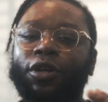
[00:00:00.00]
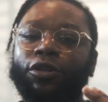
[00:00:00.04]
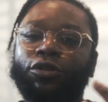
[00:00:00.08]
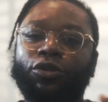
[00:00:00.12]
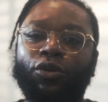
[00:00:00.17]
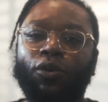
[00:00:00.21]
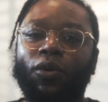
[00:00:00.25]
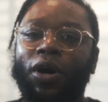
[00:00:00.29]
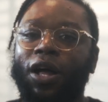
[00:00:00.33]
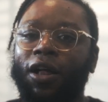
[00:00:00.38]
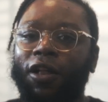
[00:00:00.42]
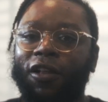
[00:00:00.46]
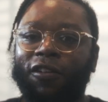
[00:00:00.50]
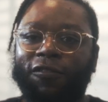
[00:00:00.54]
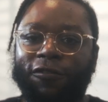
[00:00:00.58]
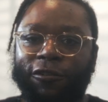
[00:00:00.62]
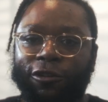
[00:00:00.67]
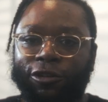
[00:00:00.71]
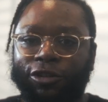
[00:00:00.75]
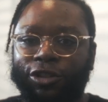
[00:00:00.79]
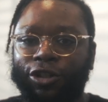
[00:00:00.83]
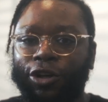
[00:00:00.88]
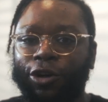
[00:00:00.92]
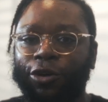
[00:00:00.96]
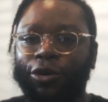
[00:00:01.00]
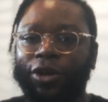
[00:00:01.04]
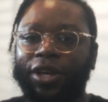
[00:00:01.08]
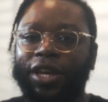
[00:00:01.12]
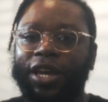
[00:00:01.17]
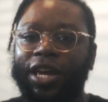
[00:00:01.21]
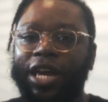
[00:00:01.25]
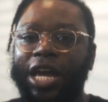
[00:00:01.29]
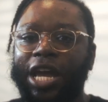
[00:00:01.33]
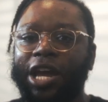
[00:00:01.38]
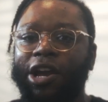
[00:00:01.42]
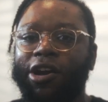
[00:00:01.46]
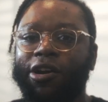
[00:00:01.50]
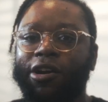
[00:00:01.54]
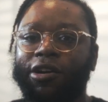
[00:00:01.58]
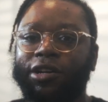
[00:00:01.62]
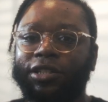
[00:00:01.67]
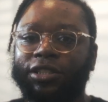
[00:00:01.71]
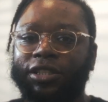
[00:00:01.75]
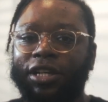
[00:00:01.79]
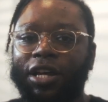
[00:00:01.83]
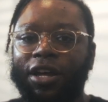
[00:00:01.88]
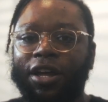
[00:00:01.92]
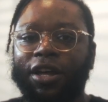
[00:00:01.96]
12 or so
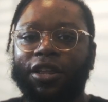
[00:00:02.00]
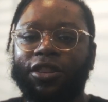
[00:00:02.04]
years